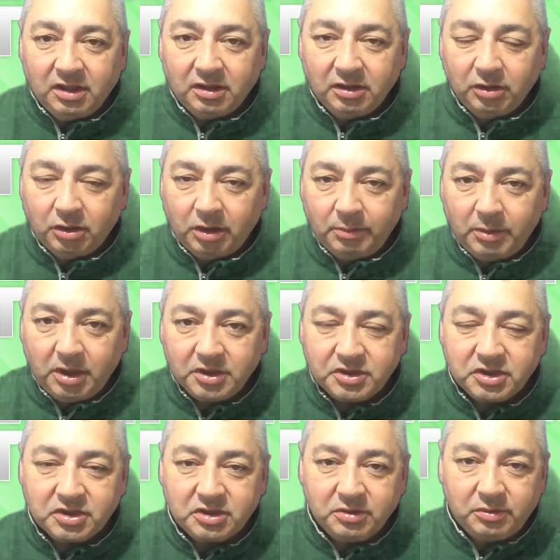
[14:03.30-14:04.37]
A lot of
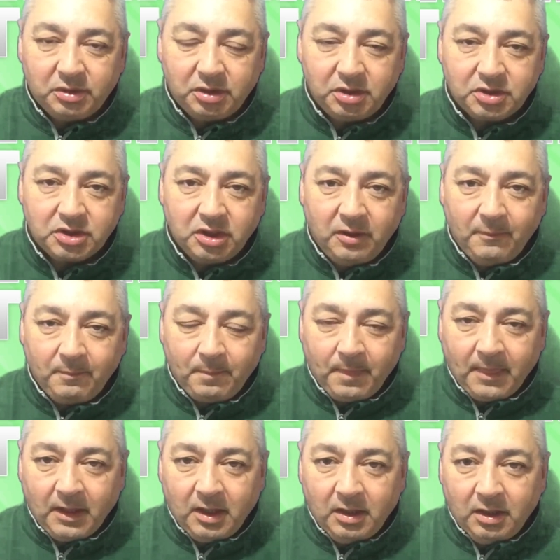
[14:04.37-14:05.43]
matches to watch.
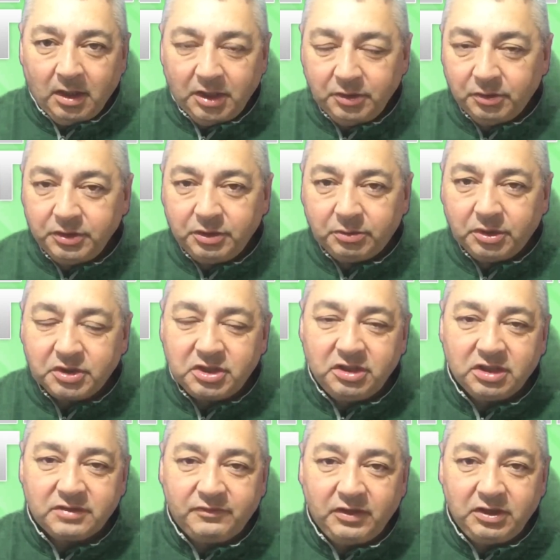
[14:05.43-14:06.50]
I know you're watching
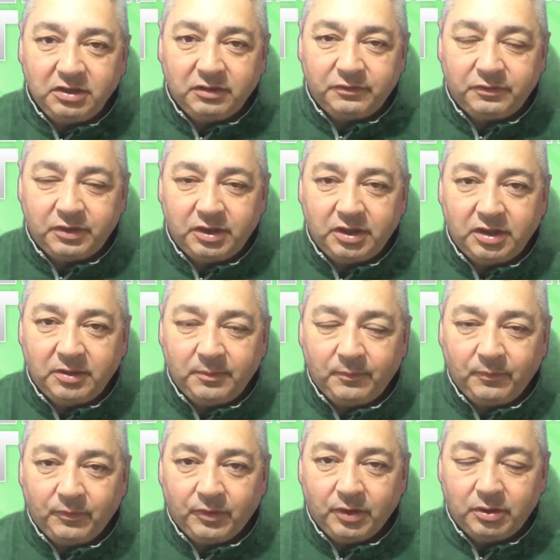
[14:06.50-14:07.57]
this video for
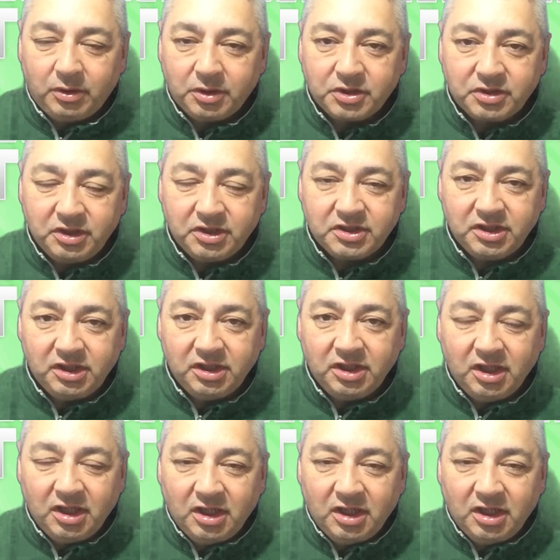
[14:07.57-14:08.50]
the horse racing,